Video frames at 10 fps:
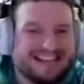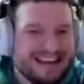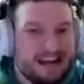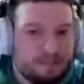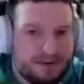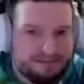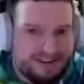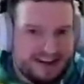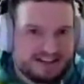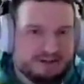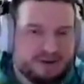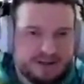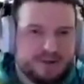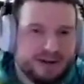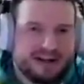is a little bit faster by
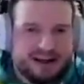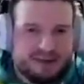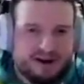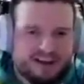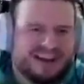doing it that way.